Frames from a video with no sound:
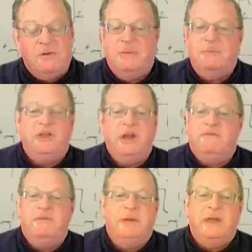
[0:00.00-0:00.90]
Remember, the
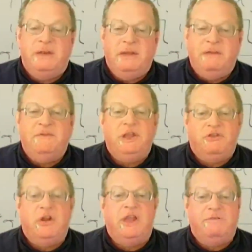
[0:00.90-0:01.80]
government, if it
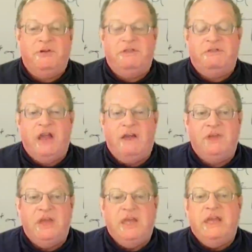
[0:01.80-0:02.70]
is looking for this stuff,
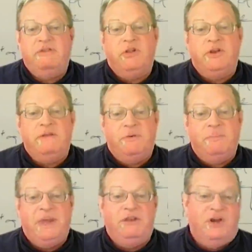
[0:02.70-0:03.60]
is looking for
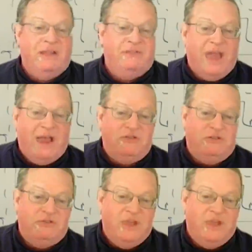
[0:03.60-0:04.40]
big transactions.